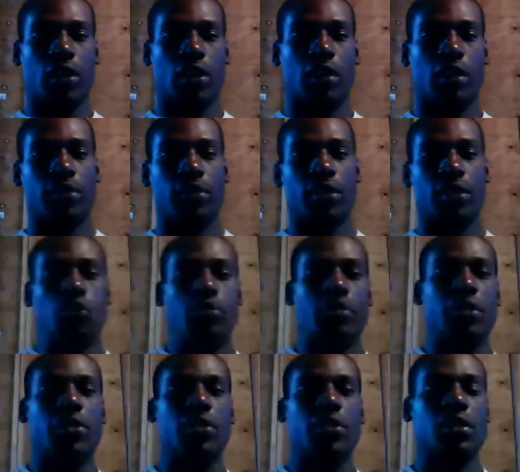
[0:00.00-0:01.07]
a potential
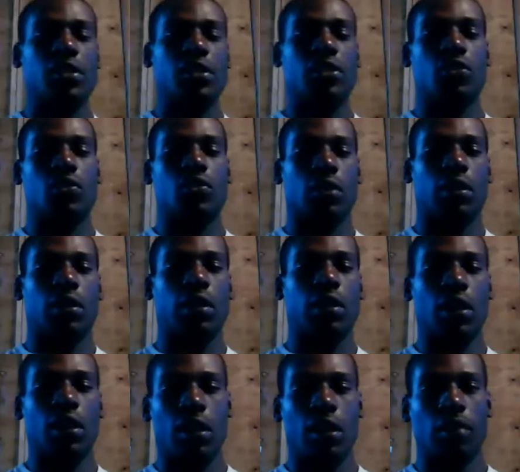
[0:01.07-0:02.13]
business or
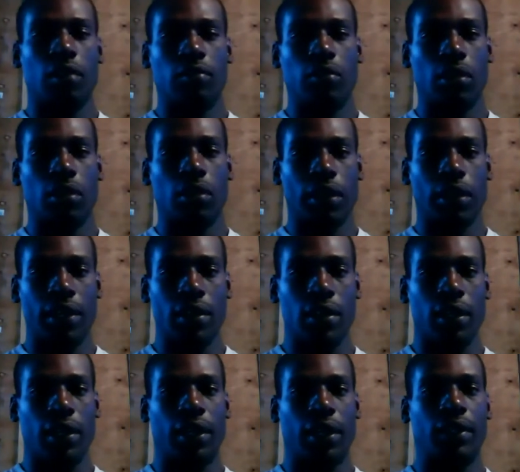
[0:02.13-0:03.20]
club or
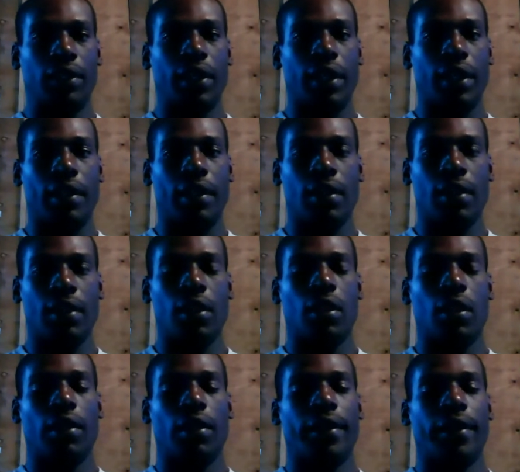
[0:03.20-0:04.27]
anything like that.
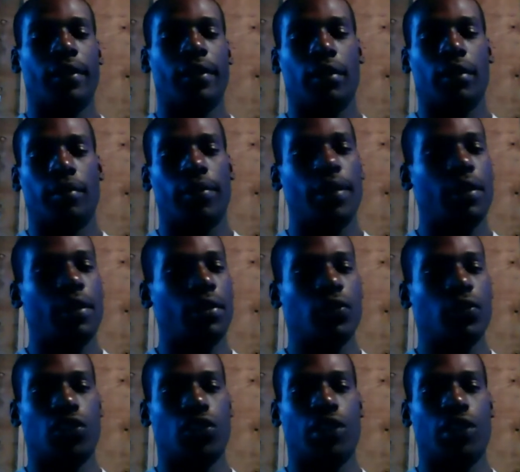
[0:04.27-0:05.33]
And thank you
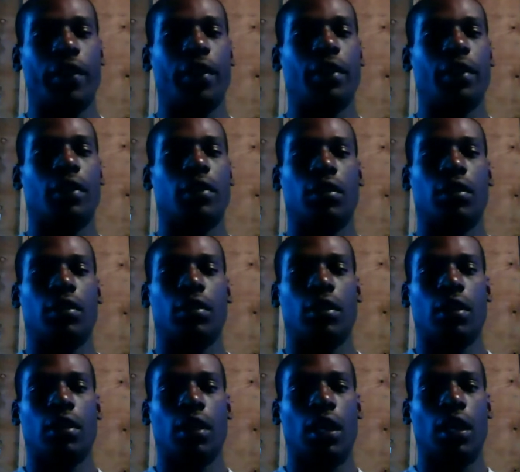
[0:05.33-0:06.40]
for sharing.
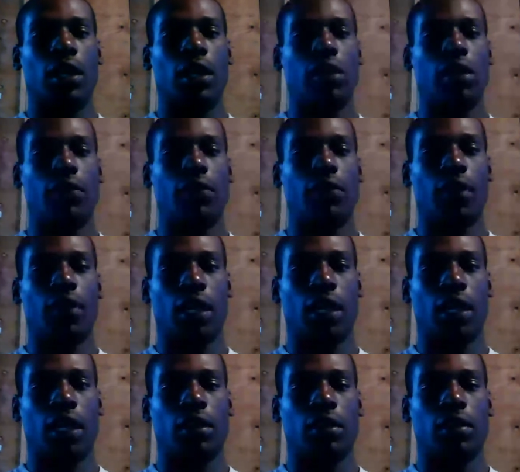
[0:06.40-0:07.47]
I love
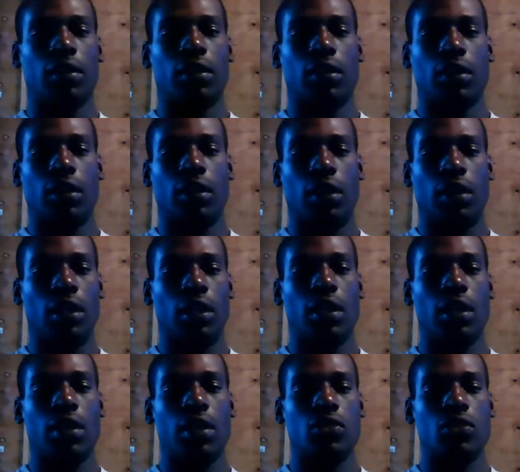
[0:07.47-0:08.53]
y'all.
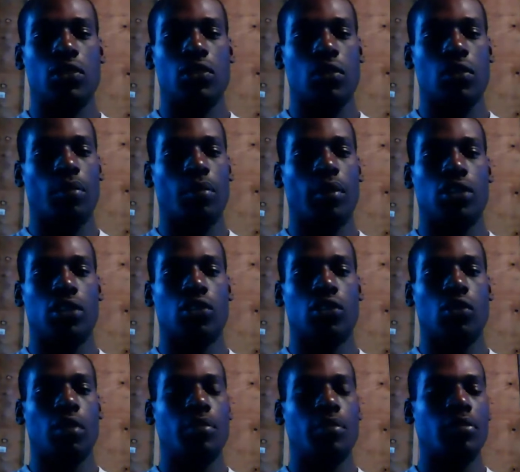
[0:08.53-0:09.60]
Thank you so much to
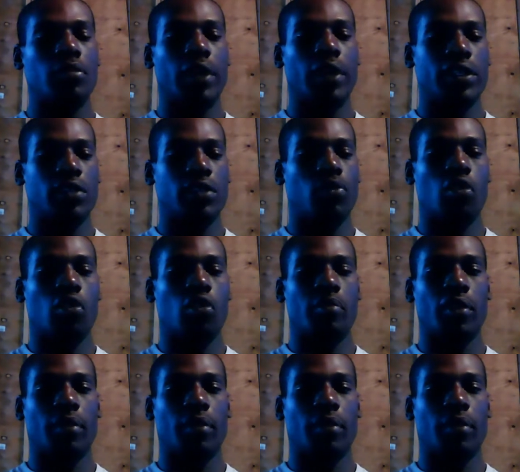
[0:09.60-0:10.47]
all the people that support me on